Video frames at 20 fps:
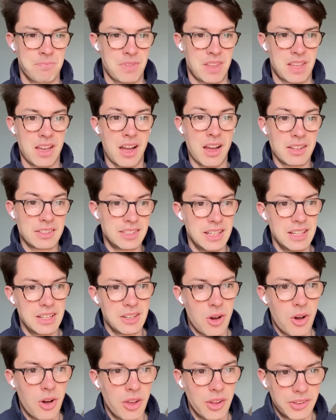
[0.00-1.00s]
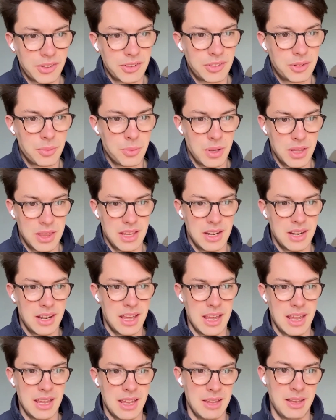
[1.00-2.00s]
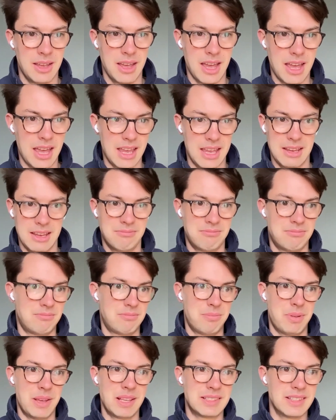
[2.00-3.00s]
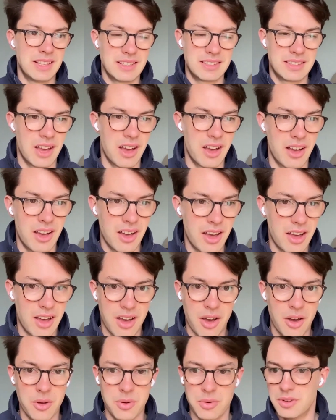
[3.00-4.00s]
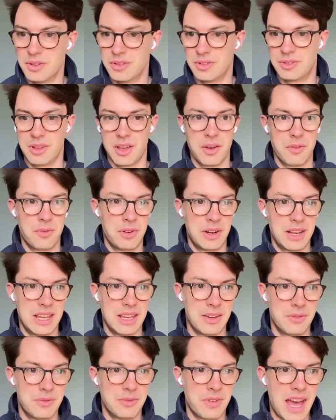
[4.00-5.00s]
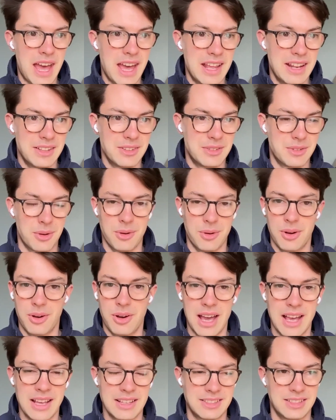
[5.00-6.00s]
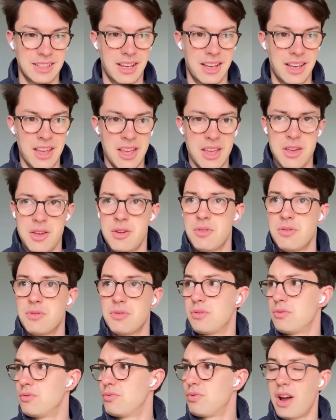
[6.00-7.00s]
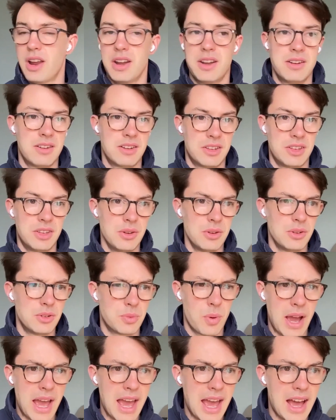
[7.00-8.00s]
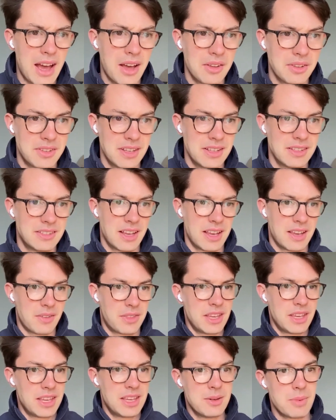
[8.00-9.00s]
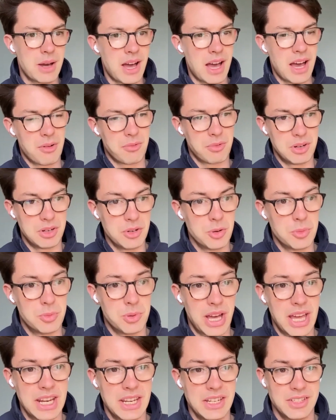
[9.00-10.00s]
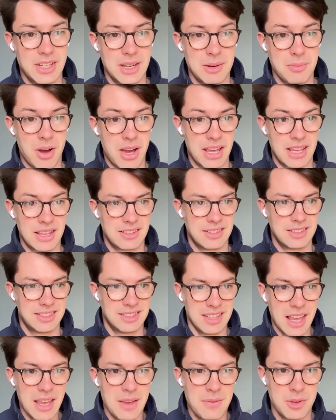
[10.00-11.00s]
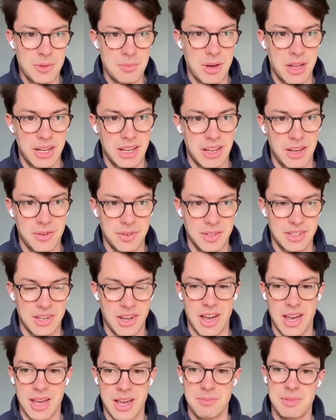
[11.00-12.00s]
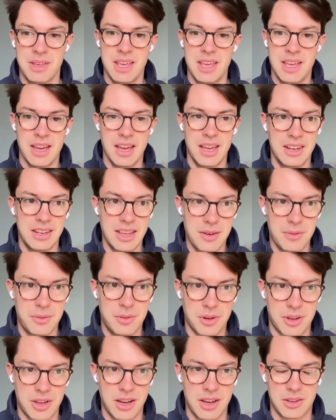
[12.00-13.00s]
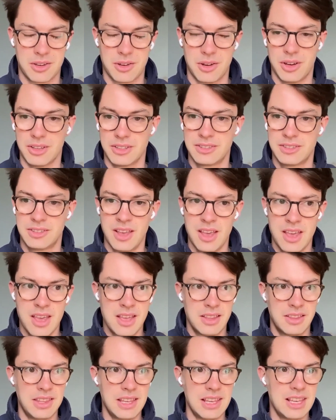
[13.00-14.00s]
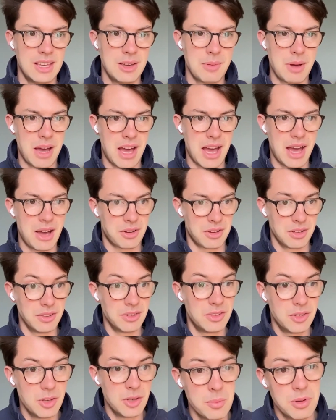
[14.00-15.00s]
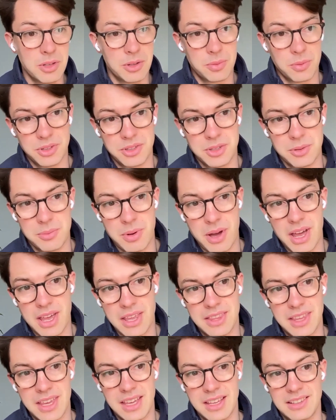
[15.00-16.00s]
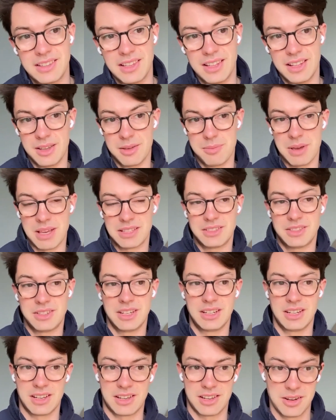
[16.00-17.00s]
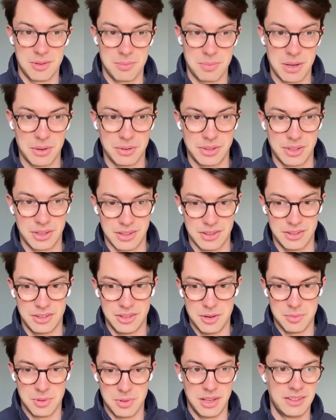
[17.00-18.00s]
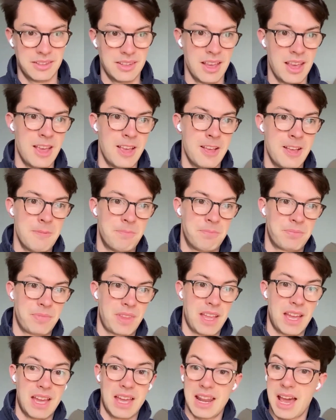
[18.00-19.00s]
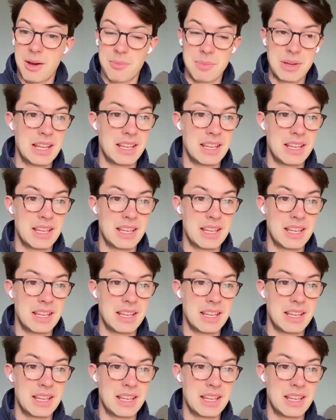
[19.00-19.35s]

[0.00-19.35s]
cutting costs within a business that owns a fleet of vans or has to run huge warehouses, like thinking about how renewable energy might save you money over time and therefore cut costs, thinking about how consumers want to buy things and the messaging that can appeal to consumers, and how many